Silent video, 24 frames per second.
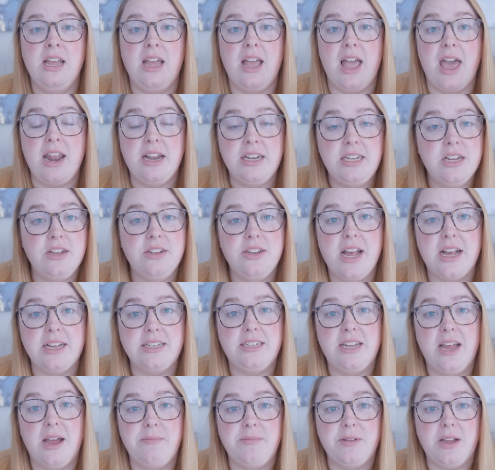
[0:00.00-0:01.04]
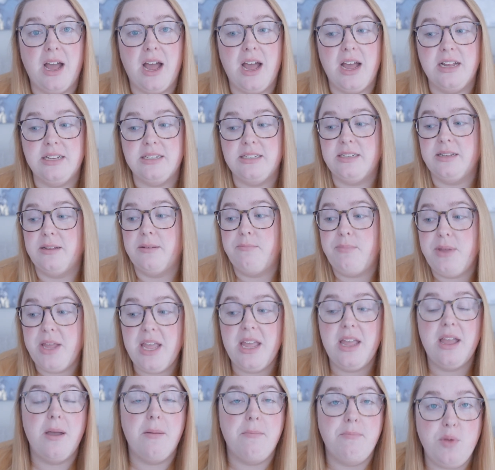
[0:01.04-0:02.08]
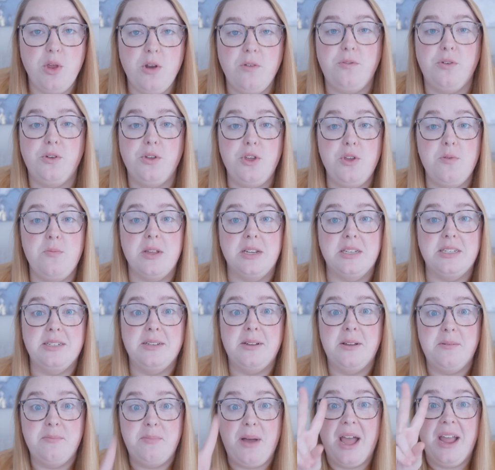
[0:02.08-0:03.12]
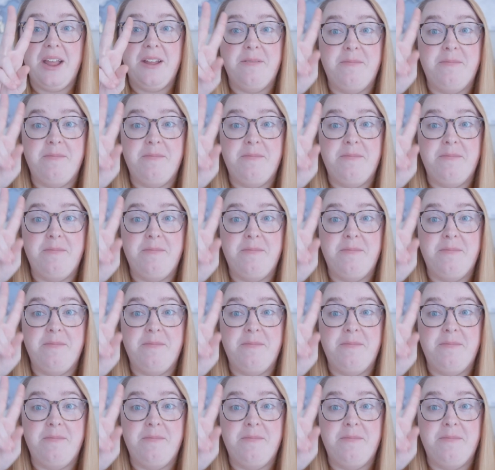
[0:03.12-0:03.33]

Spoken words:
And until next time, guys, be beautiful humans. Bye.